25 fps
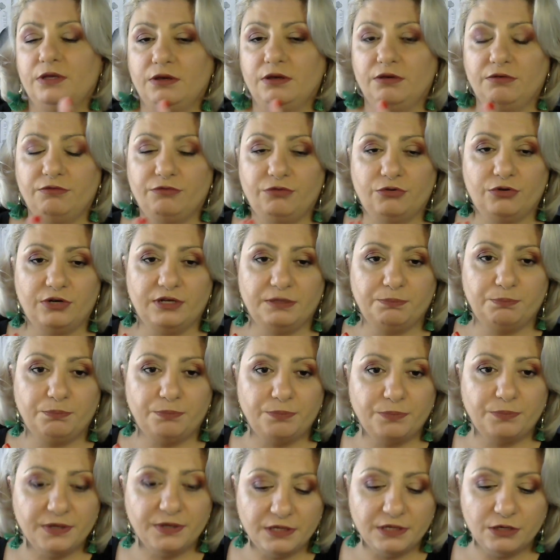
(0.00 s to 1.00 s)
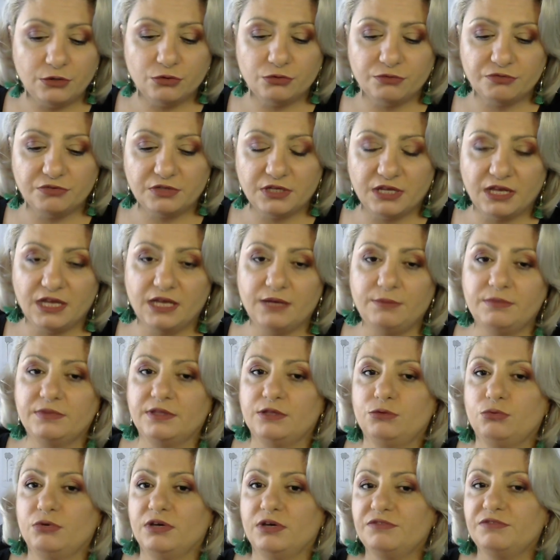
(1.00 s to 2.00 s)
for a period of time that
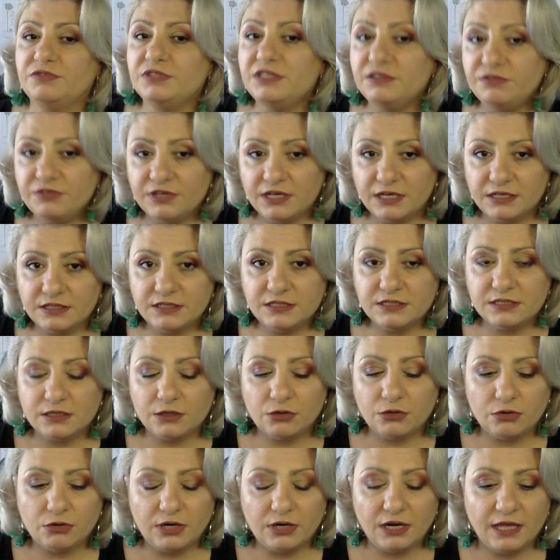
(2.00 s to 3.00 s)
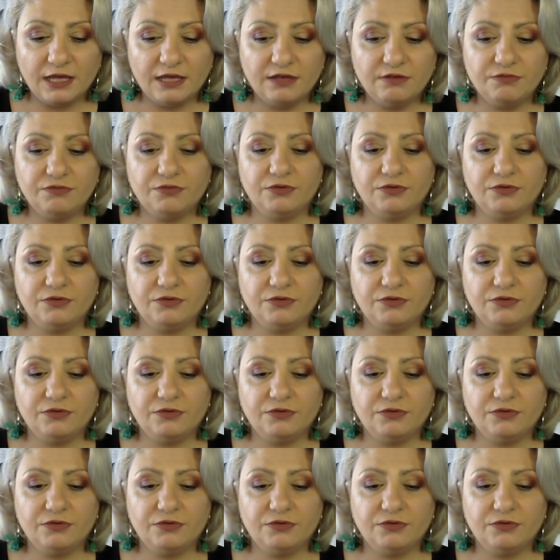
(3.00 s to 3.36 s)
we have difficulties in our life,